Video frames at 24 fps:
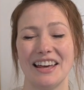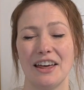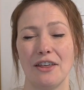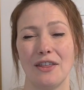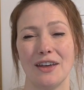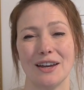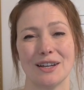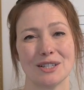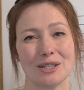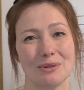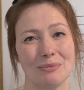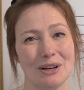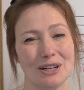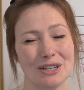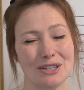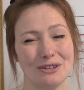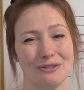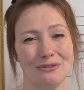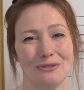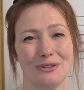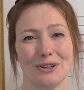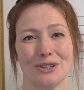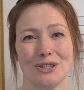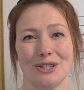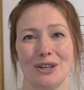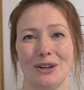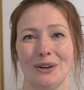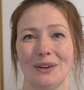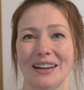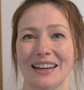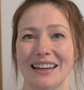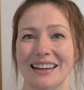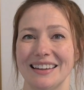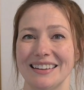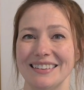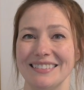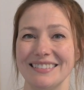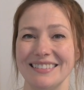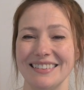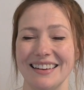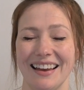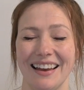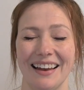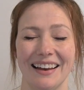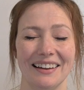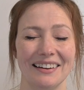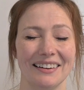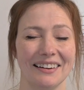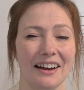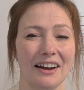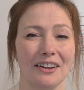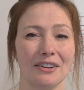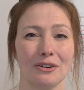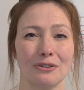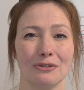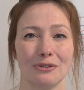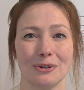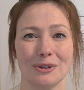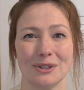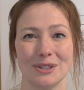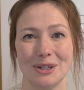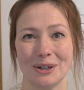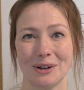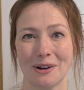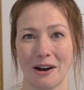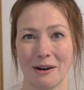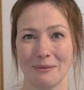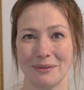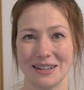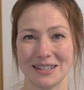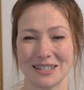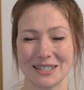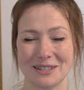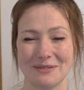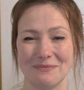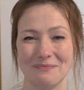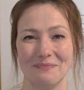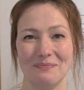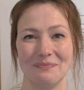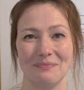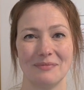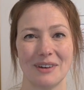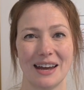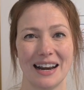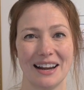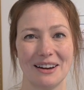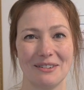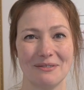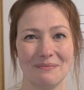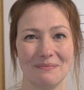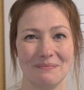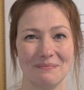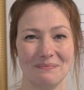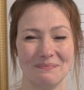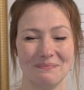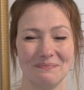Thanks so much for tuning in, and I look forward to your comments. Bye now.